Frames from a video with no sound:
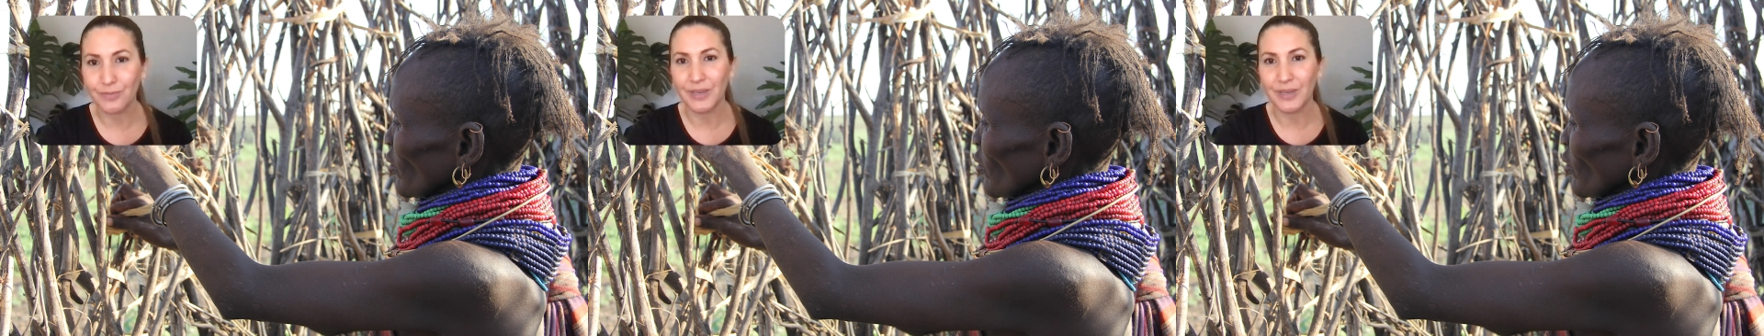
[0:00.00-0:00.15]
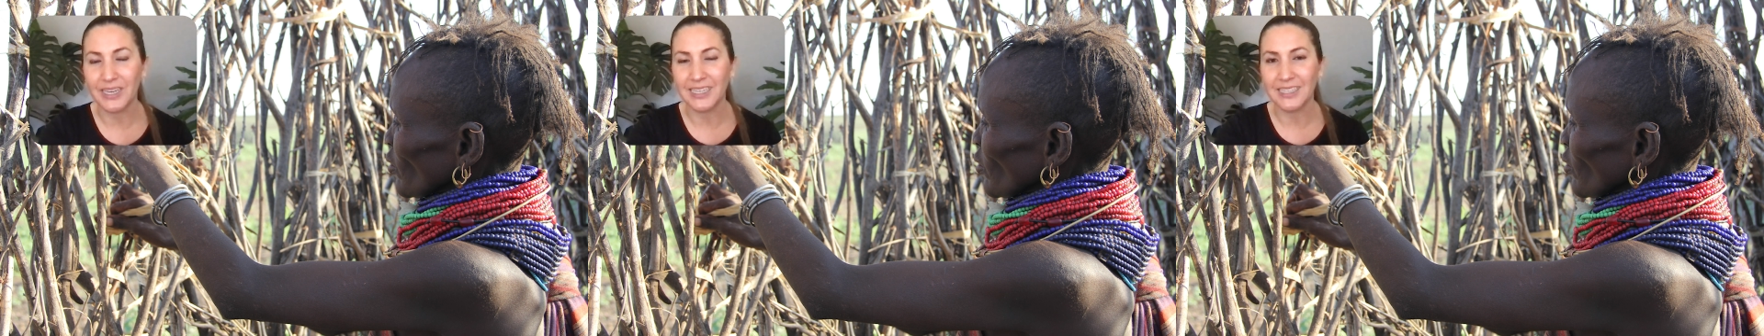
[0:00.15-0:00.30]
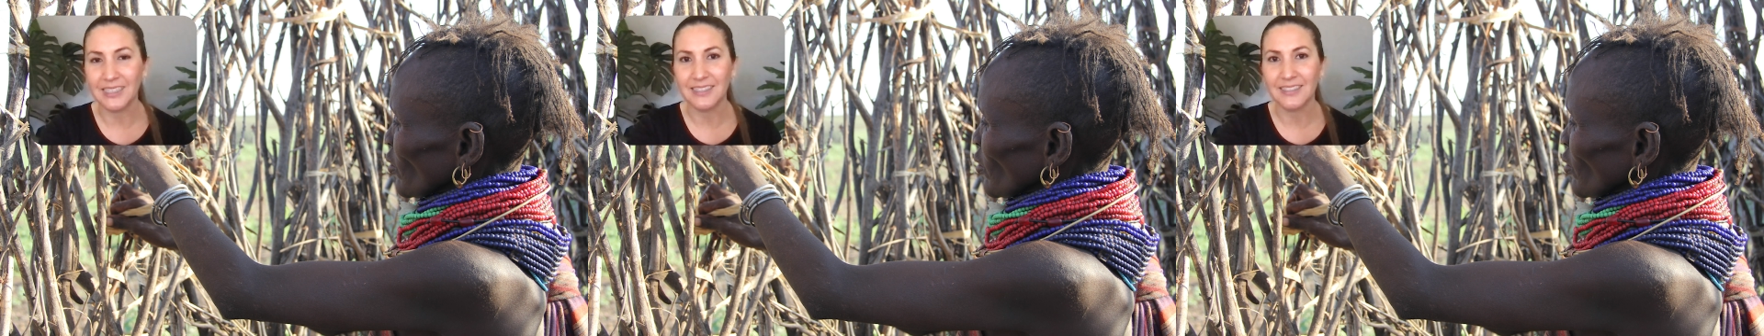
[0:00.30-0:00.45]

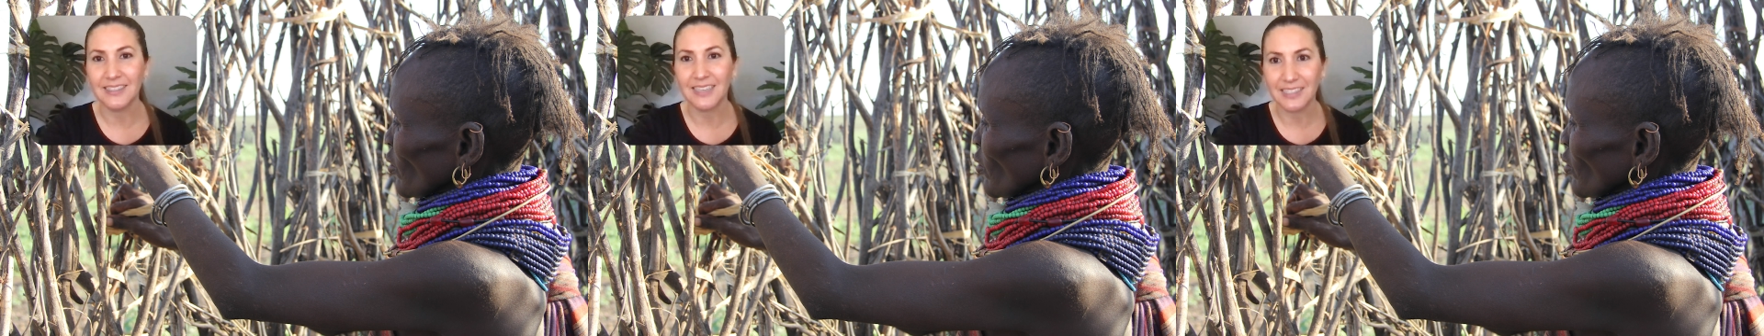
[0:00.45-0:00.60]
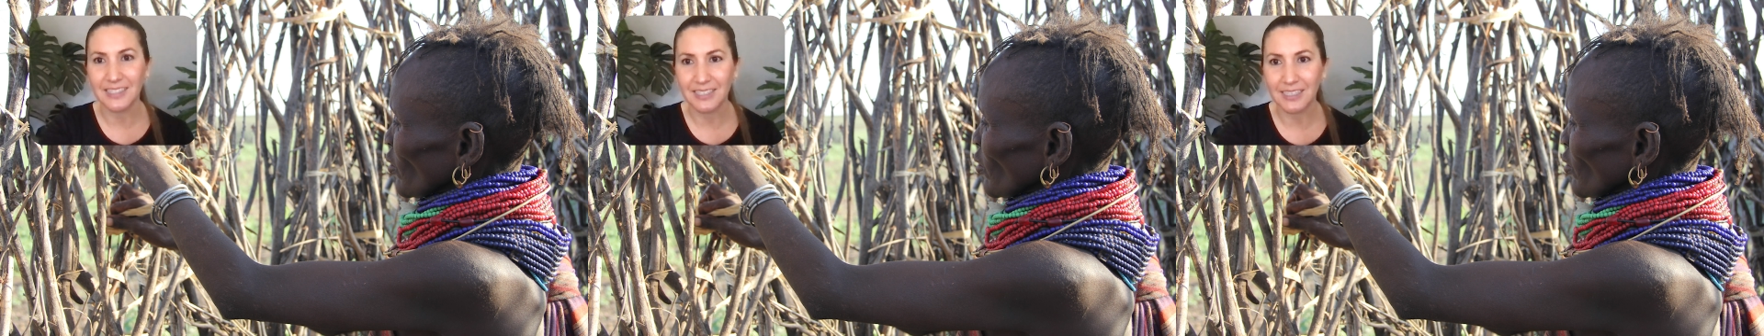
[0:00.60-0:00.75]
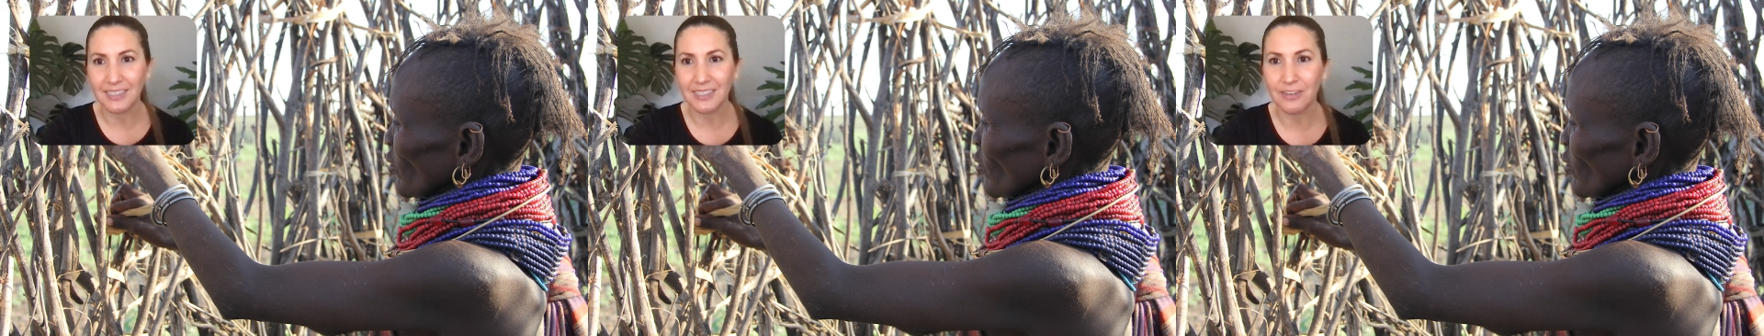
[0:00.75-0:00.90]
but from
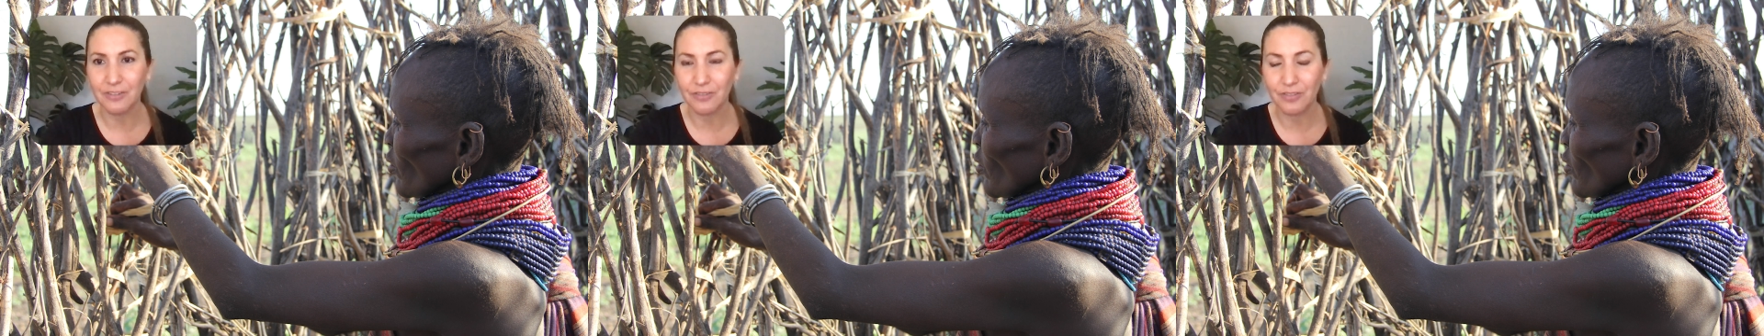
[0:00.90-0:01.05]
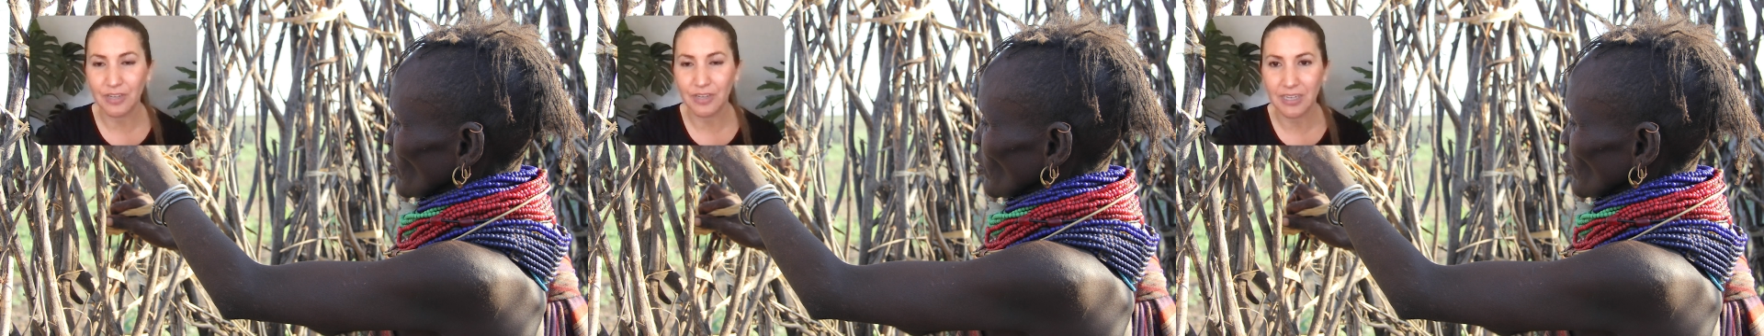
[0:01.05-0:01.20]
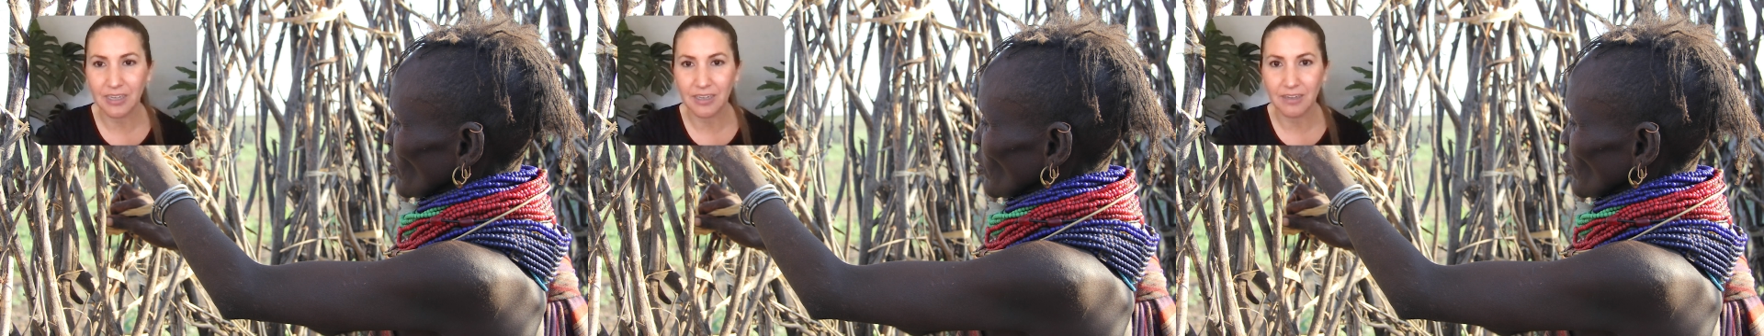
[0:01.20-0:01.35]
such
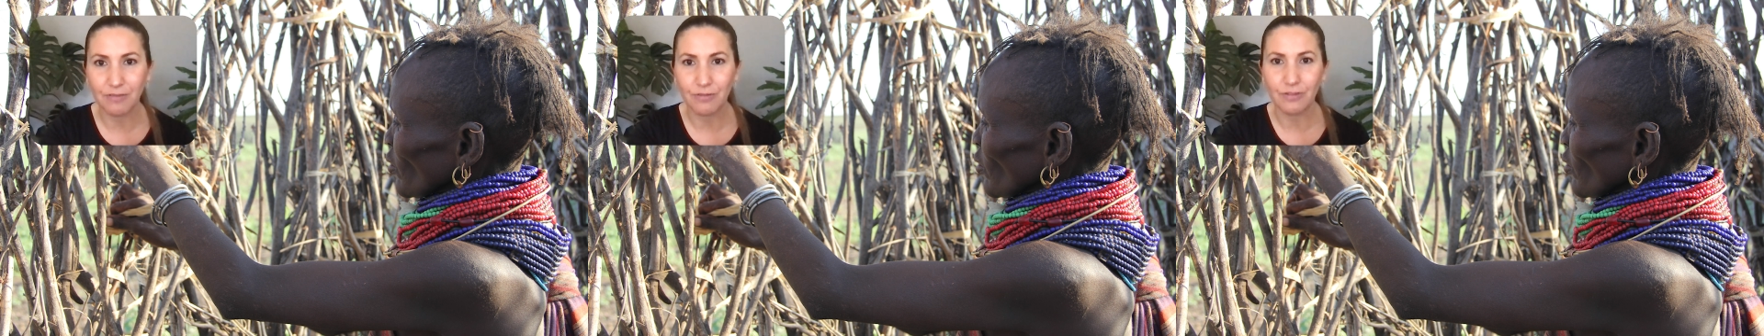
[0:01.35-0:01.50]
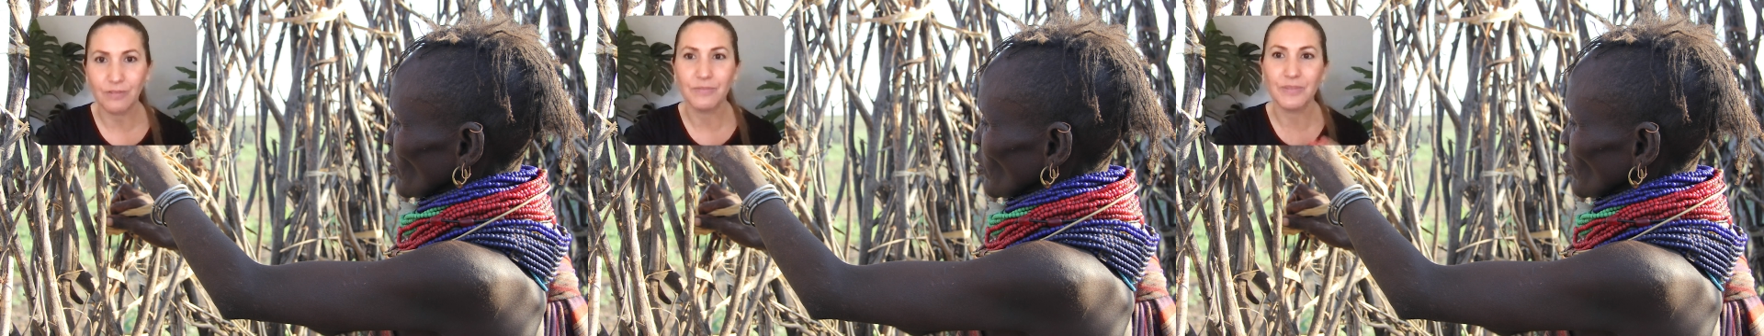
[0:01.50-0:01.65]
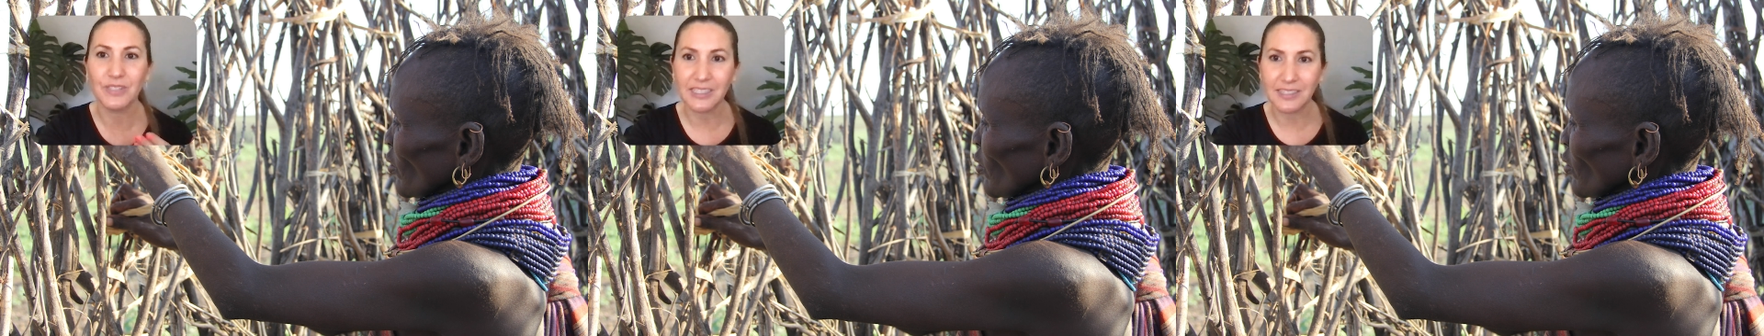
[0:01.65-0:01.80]

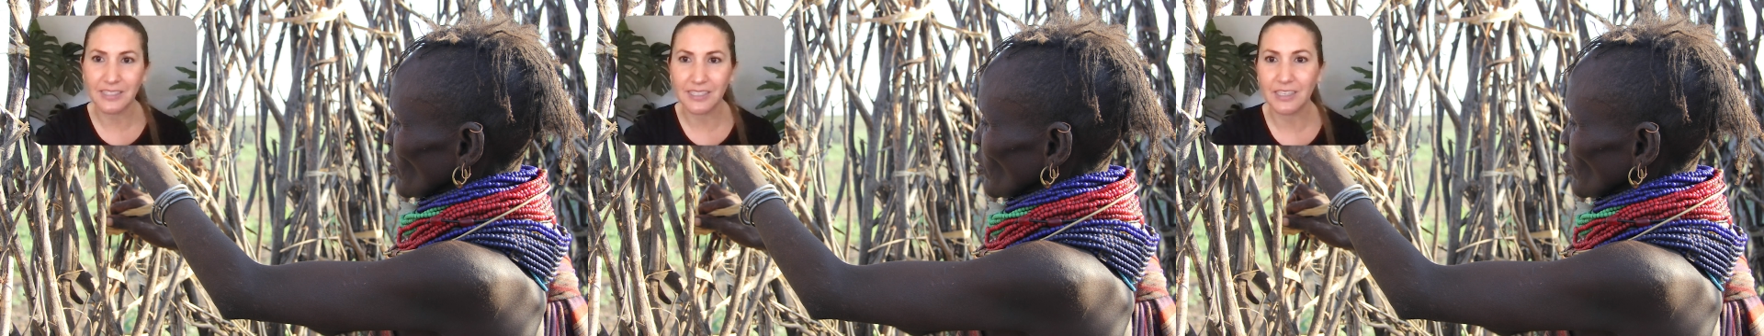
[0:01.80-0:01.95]
a